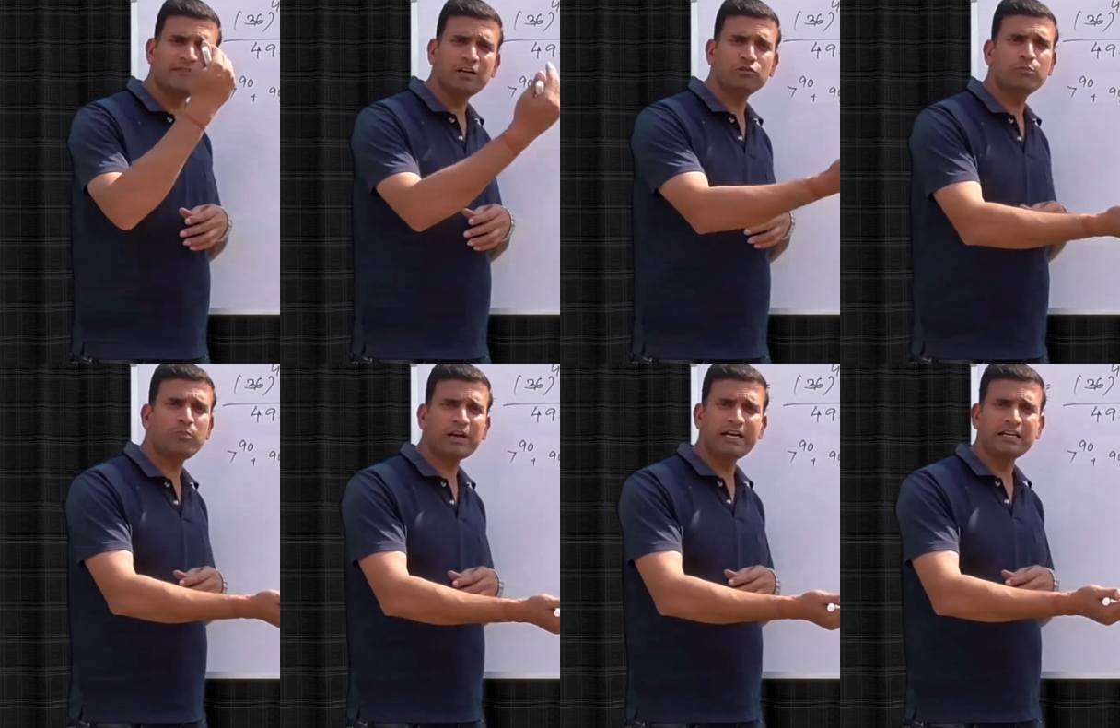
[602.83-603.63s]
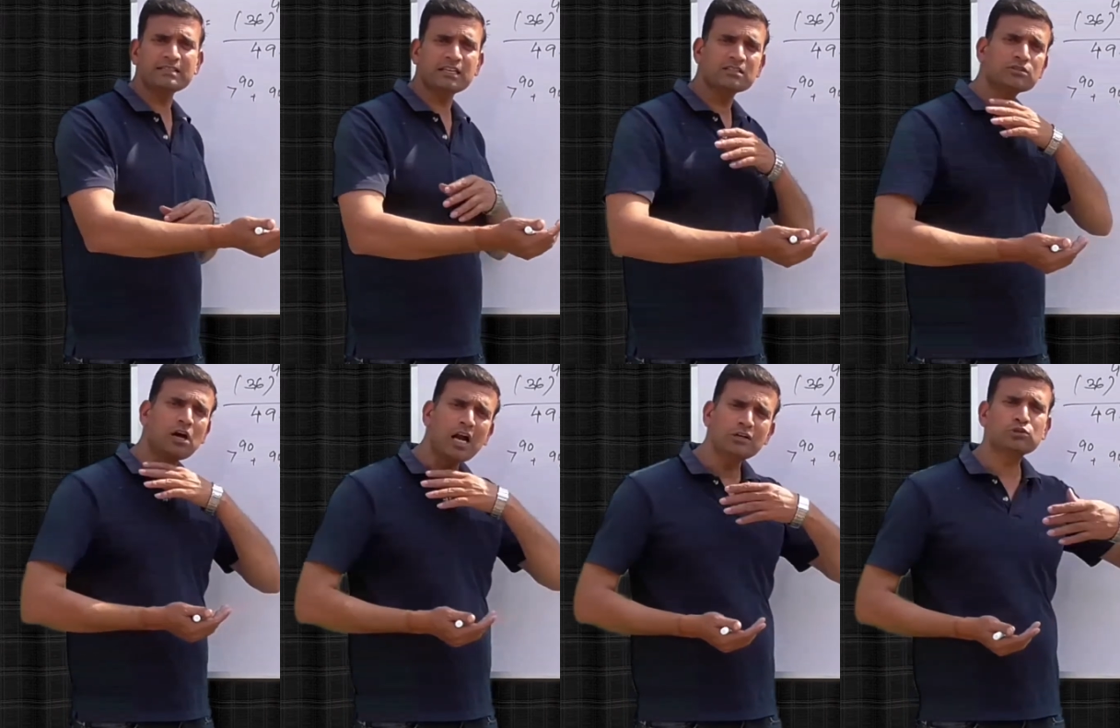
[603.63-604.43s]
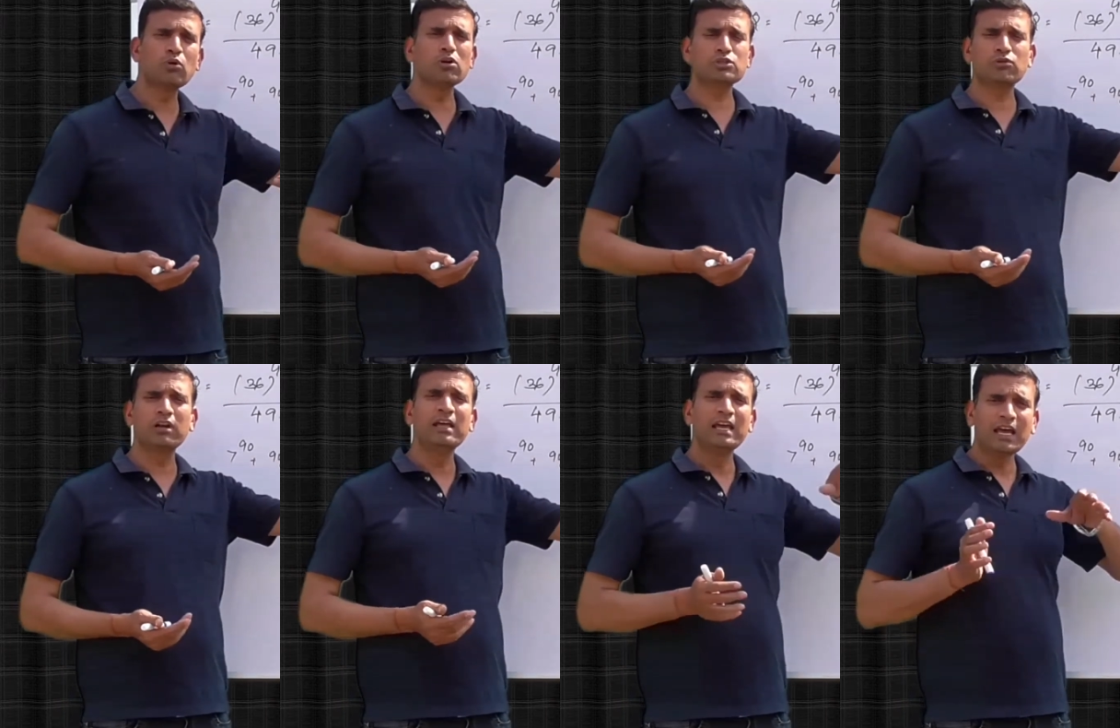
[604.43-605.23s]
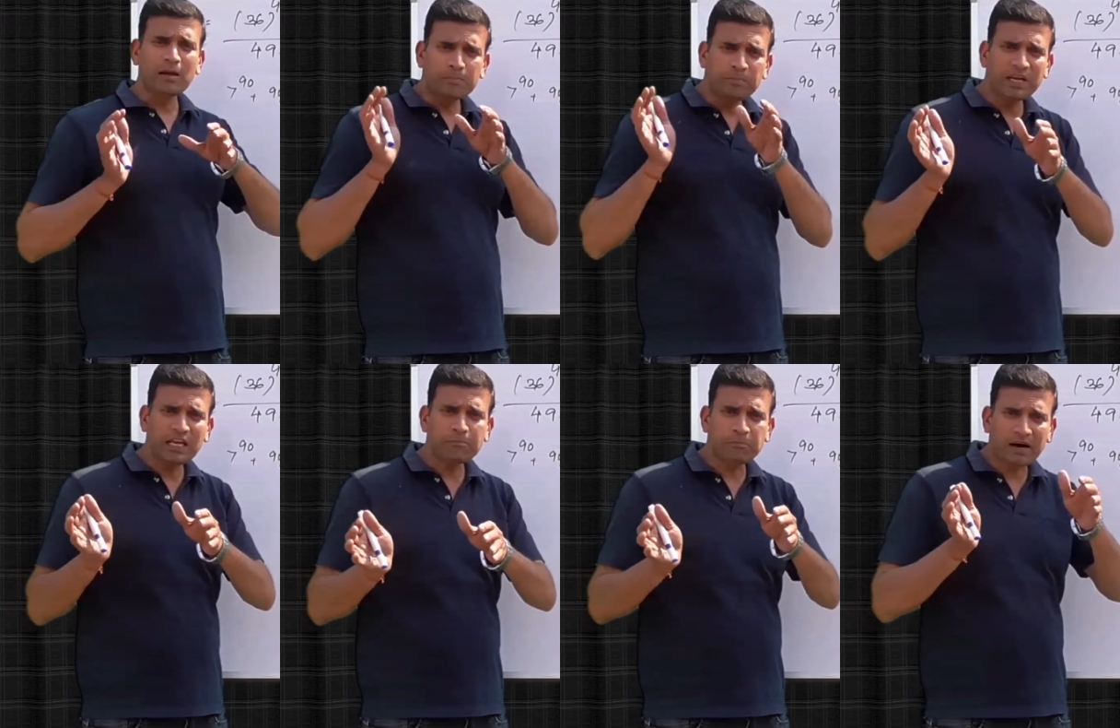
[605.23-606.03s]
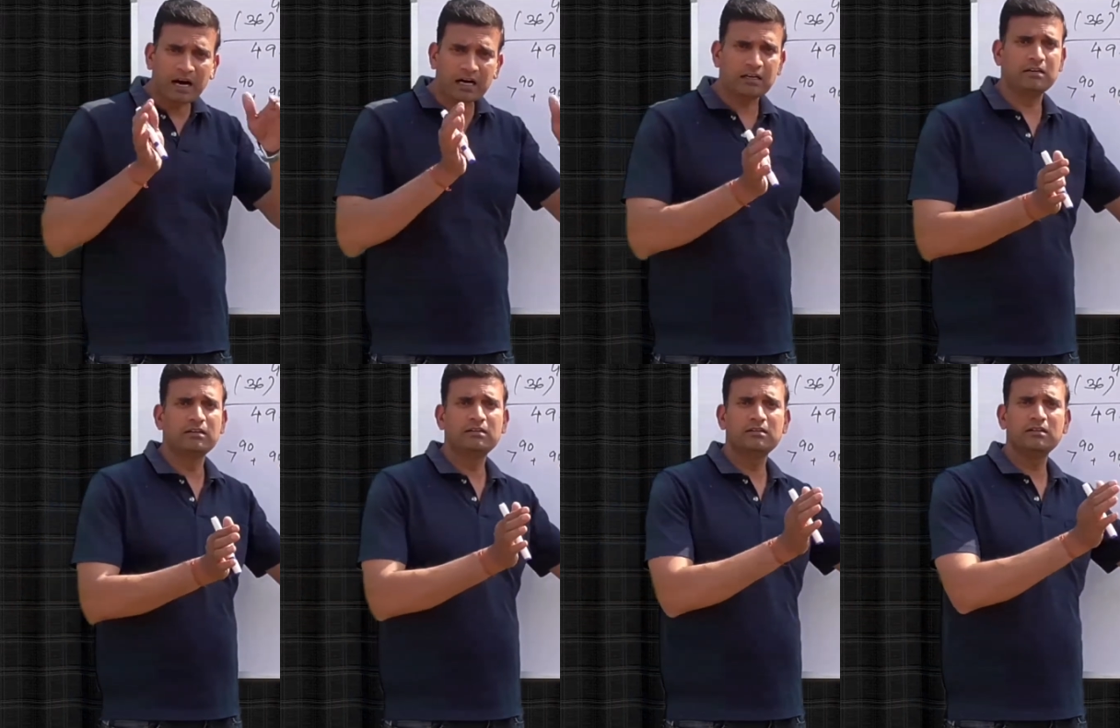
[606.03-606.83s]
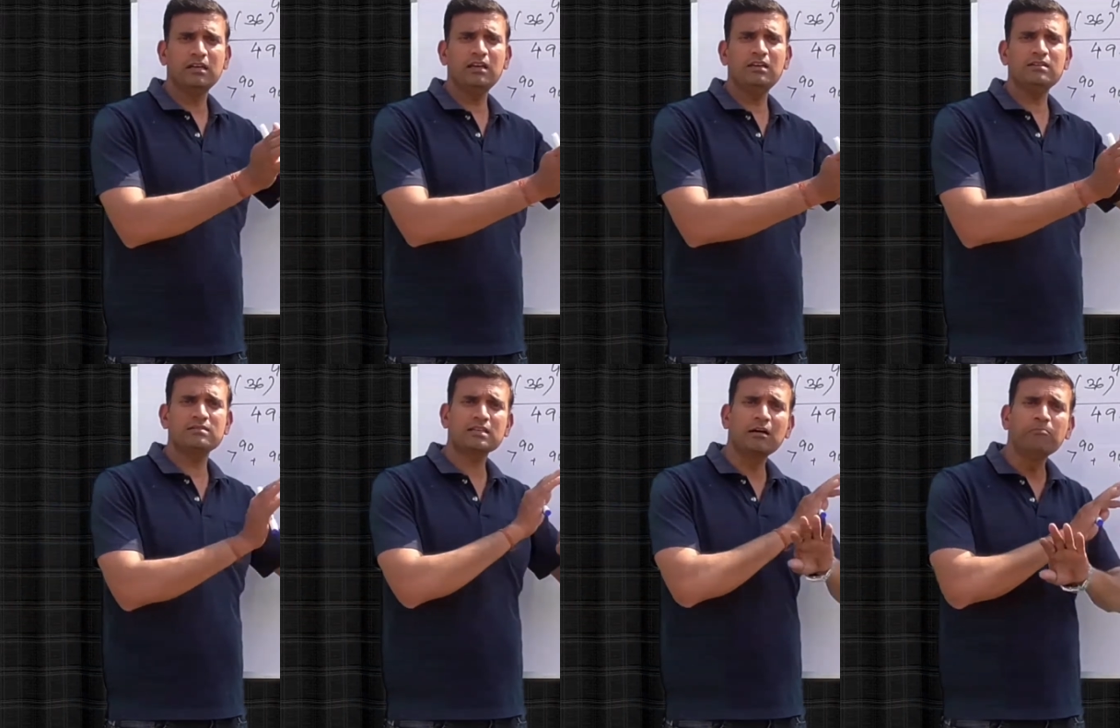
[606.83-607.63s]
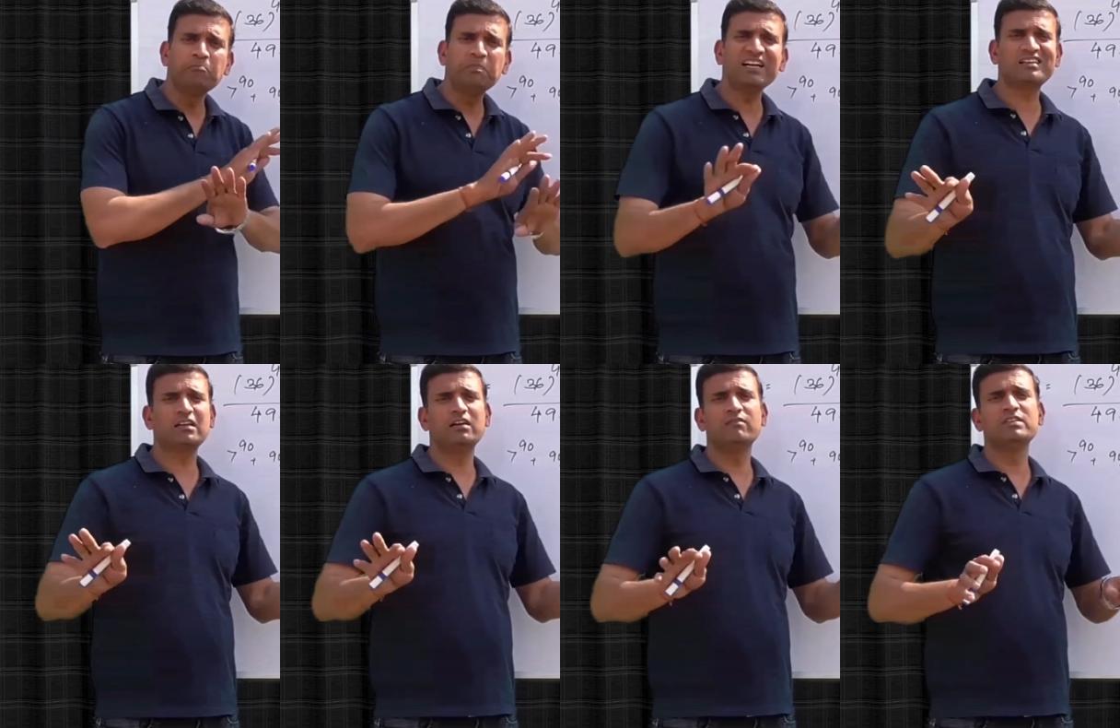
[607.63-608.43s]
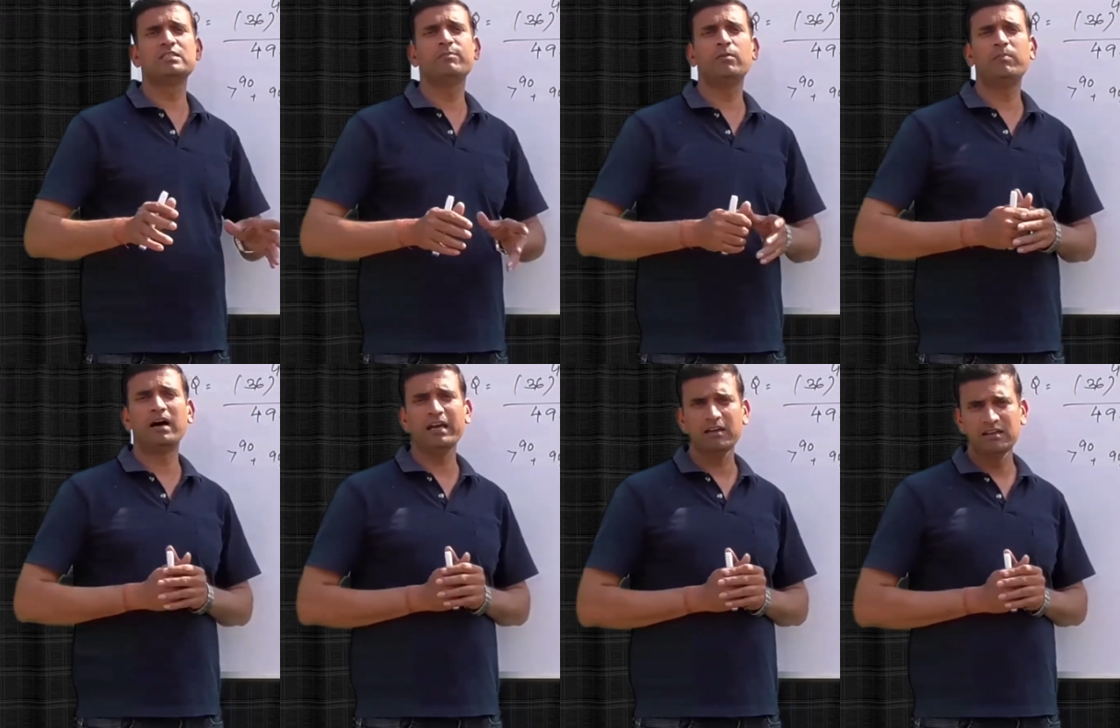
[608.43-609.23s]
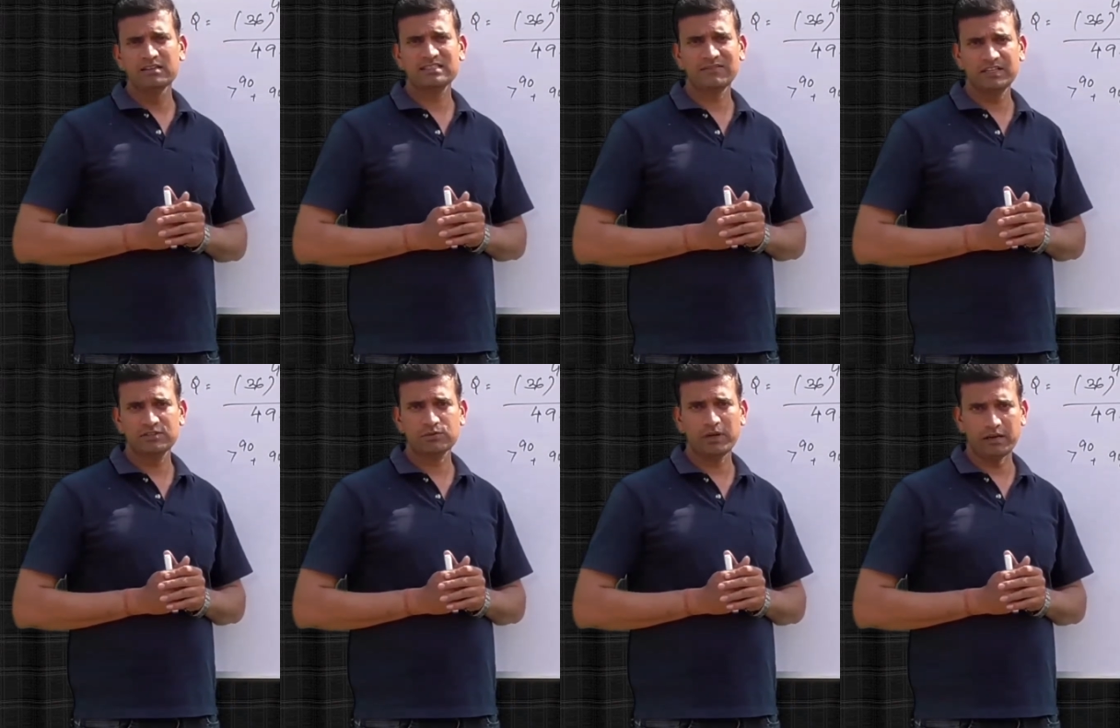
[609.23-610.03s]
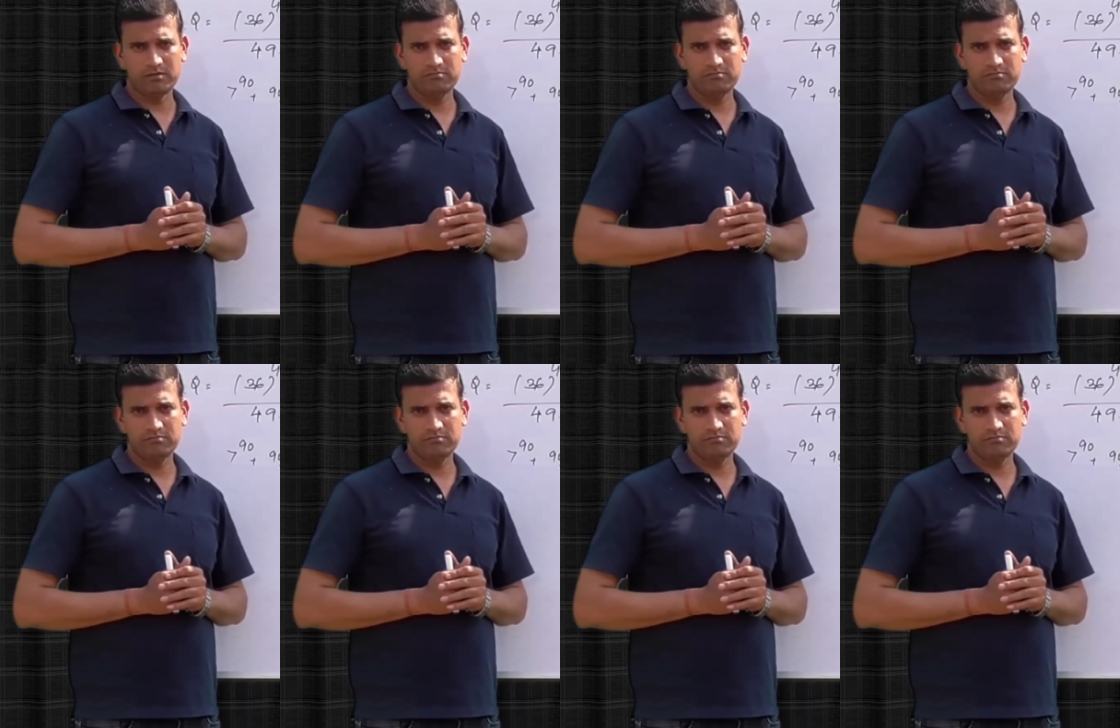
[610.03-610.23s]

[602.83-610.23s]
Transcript: 7 to the power 86, and so on, so on. Every part is completely divisible by 7 square.